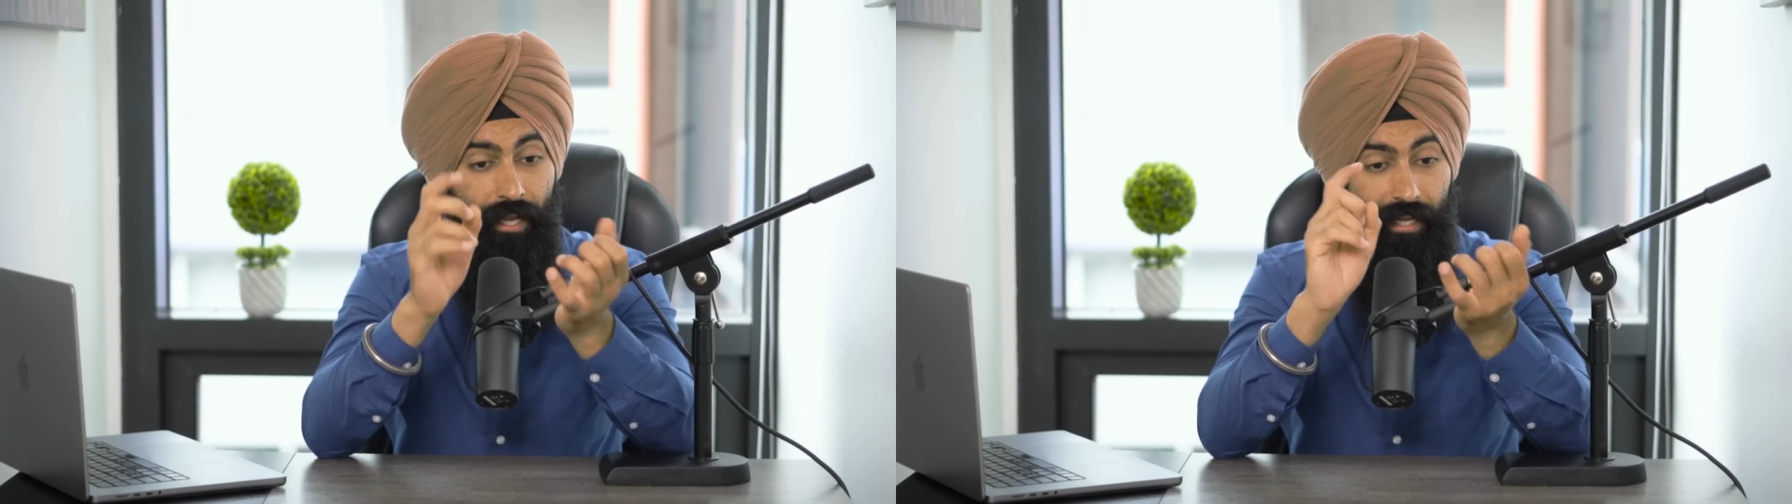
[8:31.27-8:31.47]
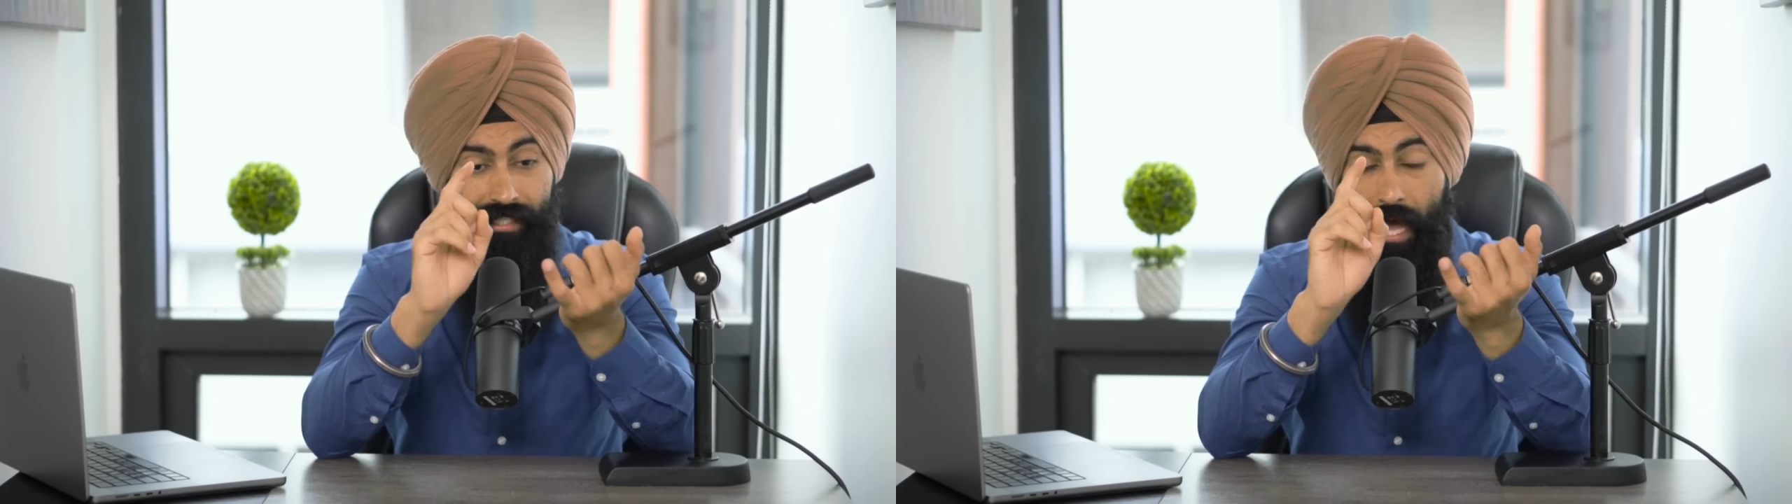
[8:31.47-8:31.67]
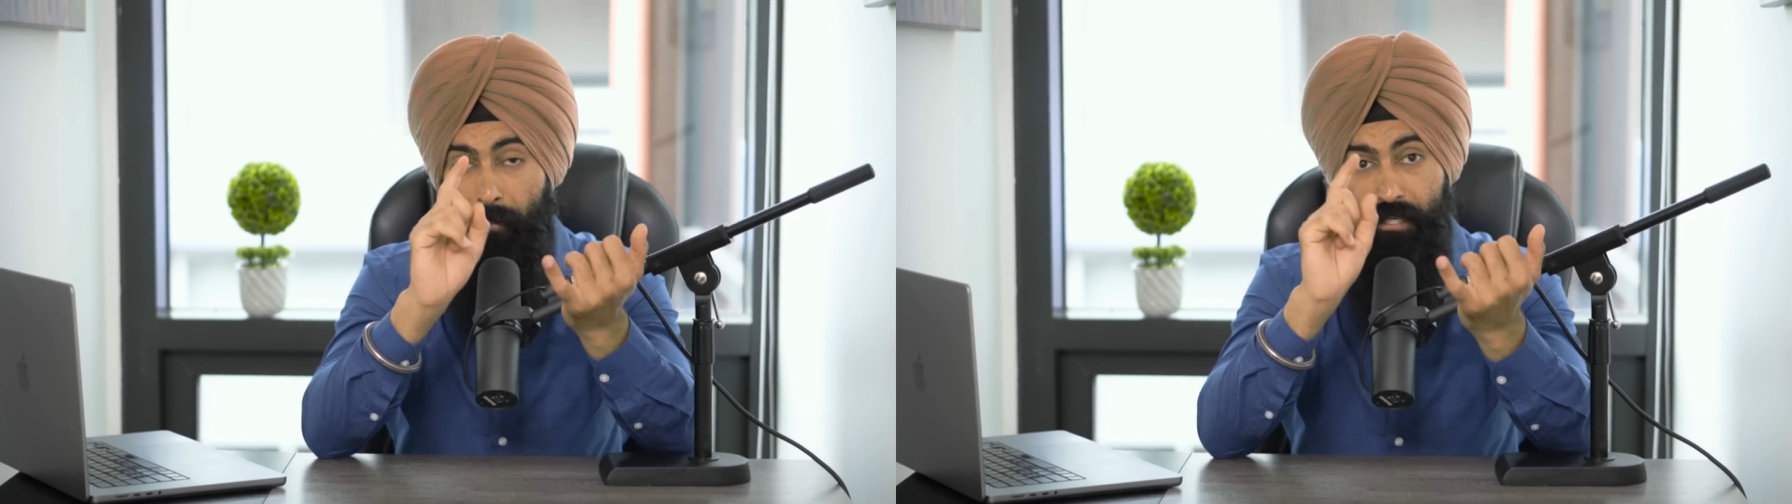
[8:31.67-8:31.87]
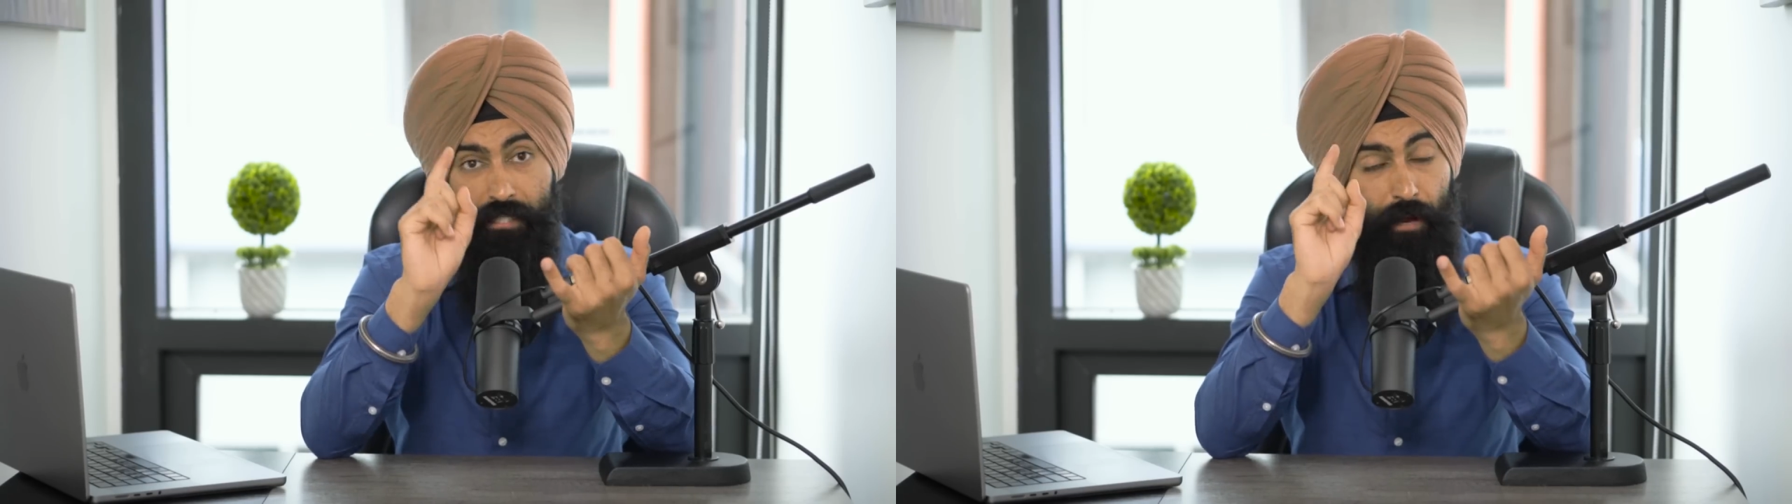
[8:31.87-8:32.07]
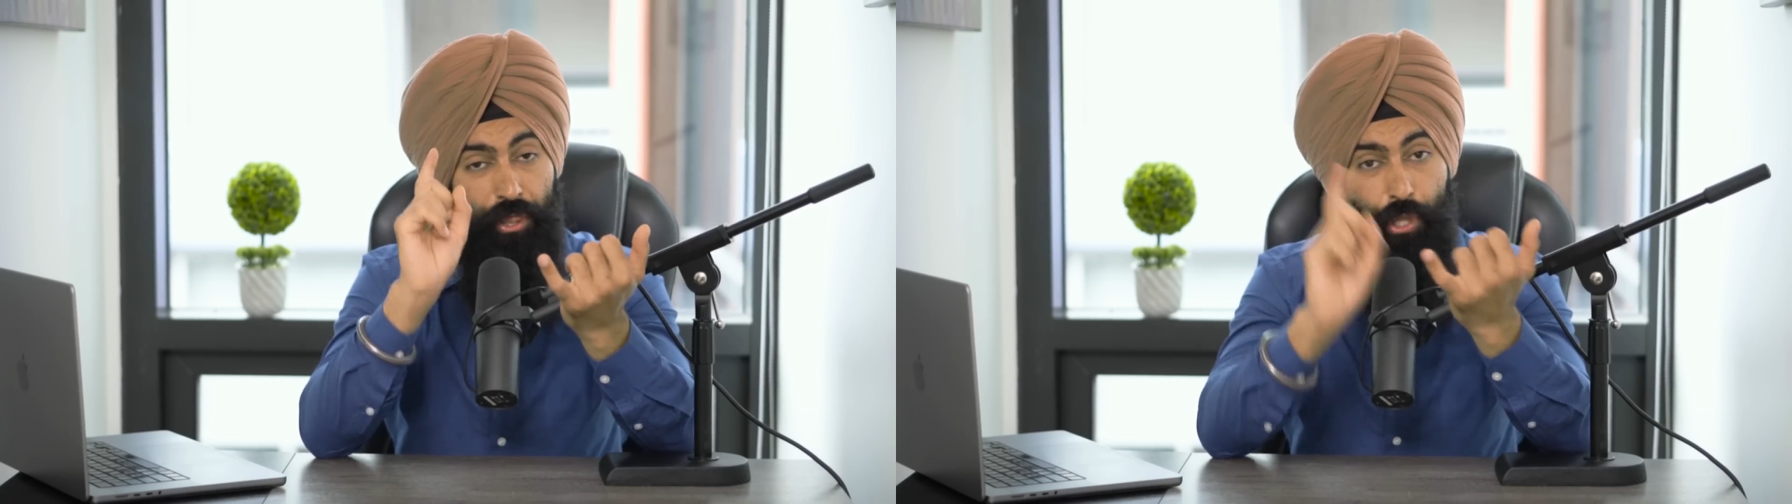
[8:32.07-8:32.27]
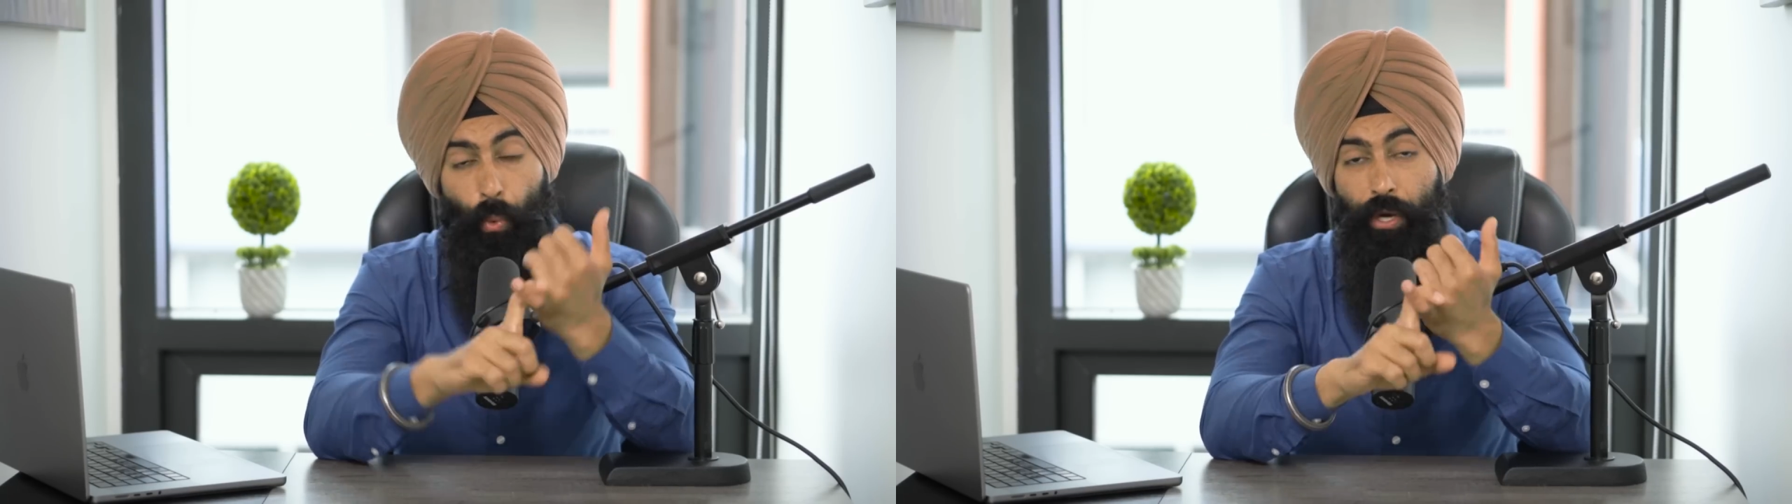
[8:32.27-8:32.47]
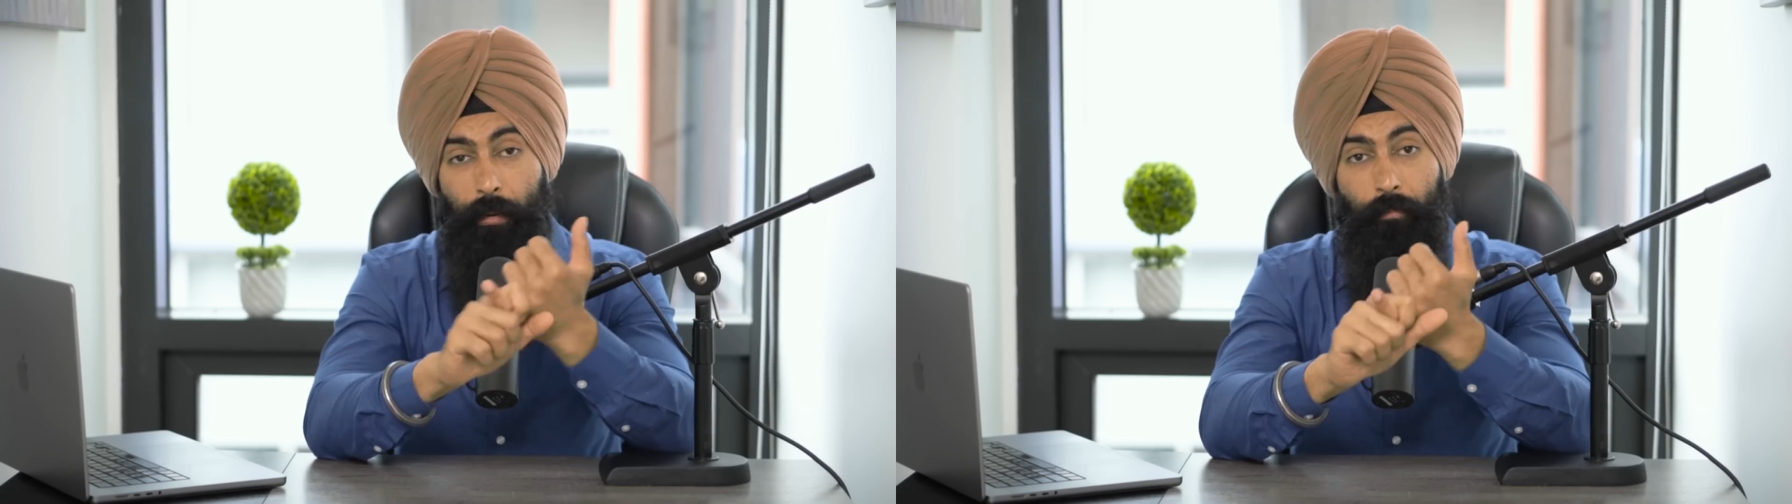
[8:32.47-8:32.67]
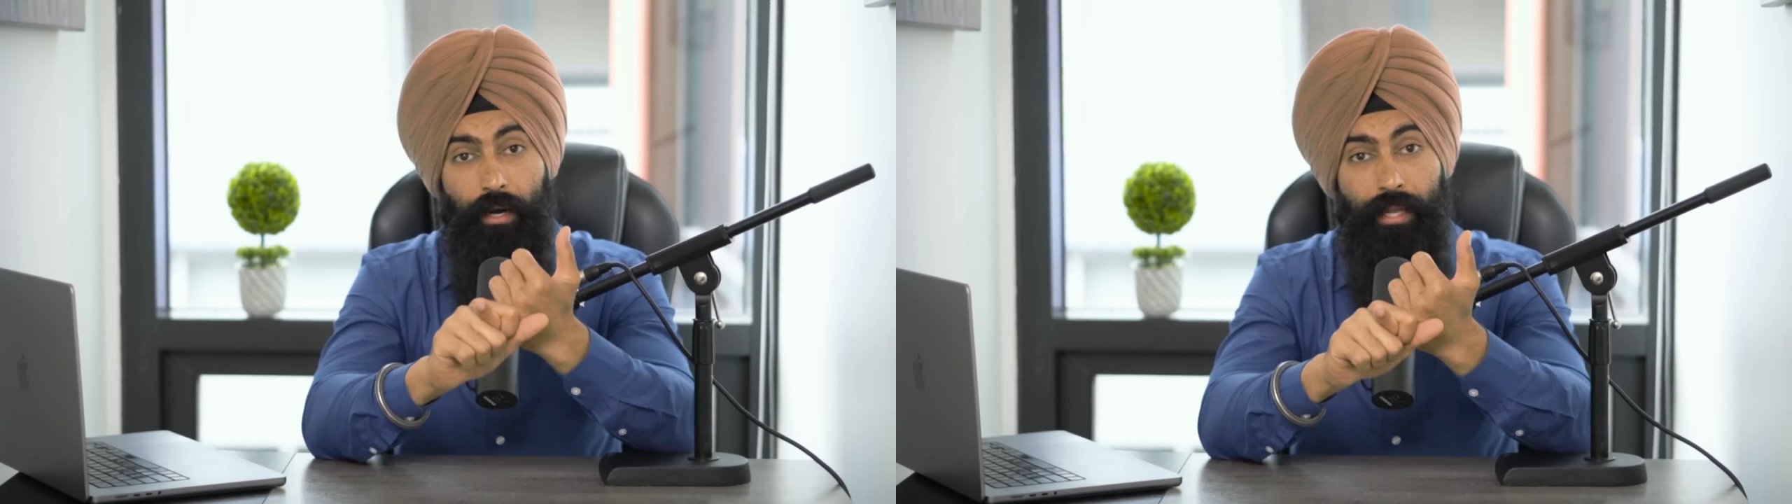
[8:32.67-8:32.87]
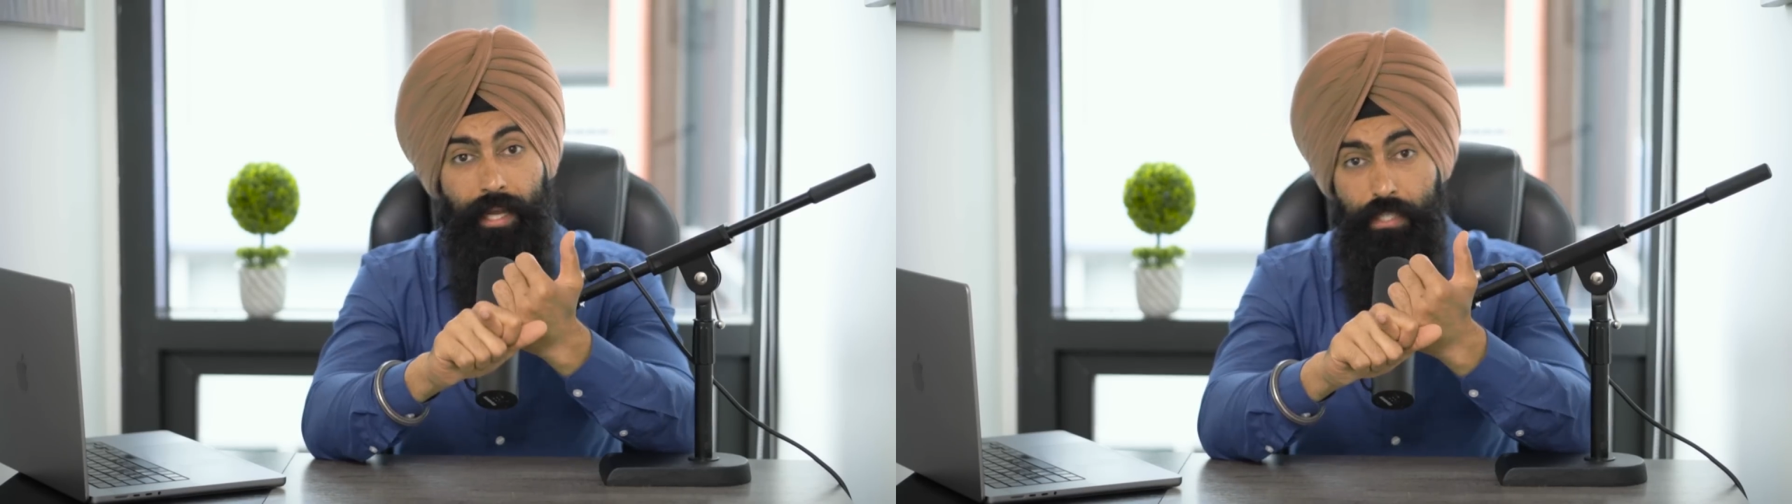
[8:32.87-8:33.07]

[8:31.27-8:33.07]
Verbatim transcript: is not just by throwing your money